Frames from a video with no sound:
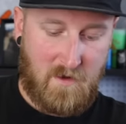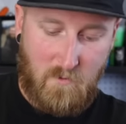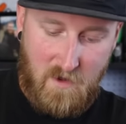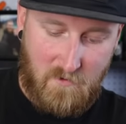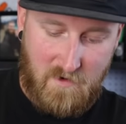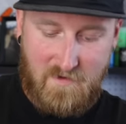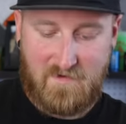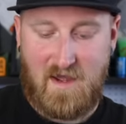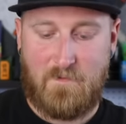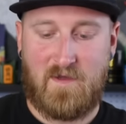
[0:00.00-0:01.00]
Now while we're on the
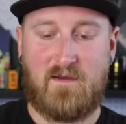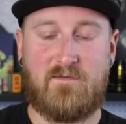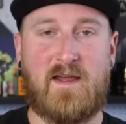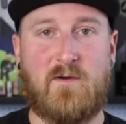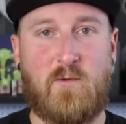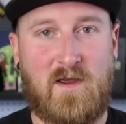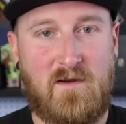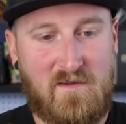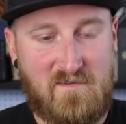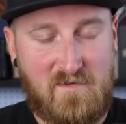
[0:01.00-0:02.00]
topic of like
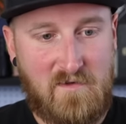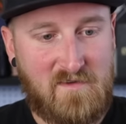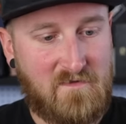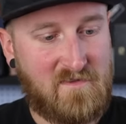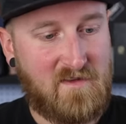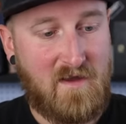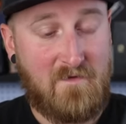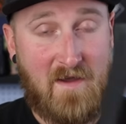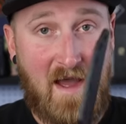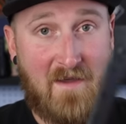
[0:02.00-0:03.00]
weird exclusive
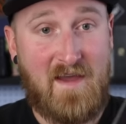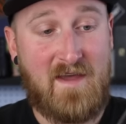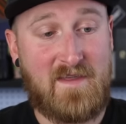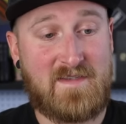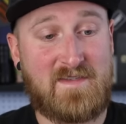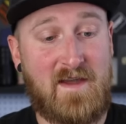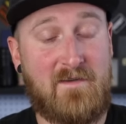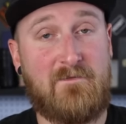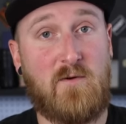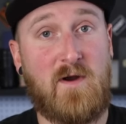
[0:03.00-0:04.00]
stuff, I've had this
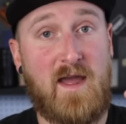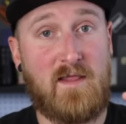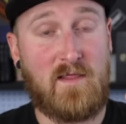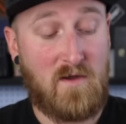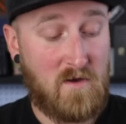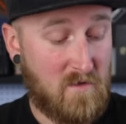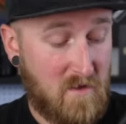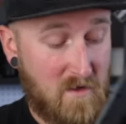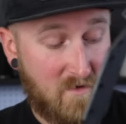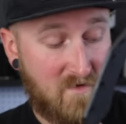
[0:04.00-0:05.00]
knife for a
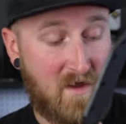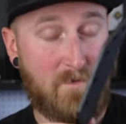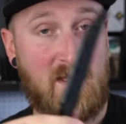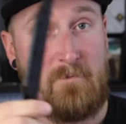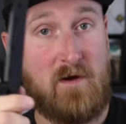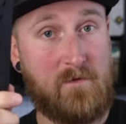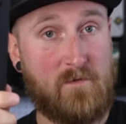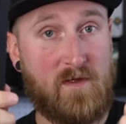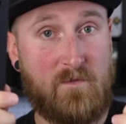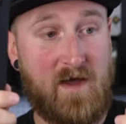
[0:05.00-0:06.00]
long time, like
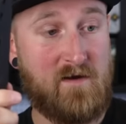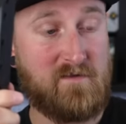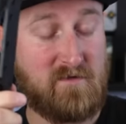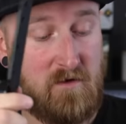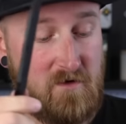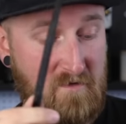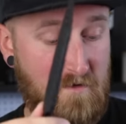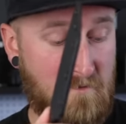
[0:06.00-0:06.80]
probably about as long as the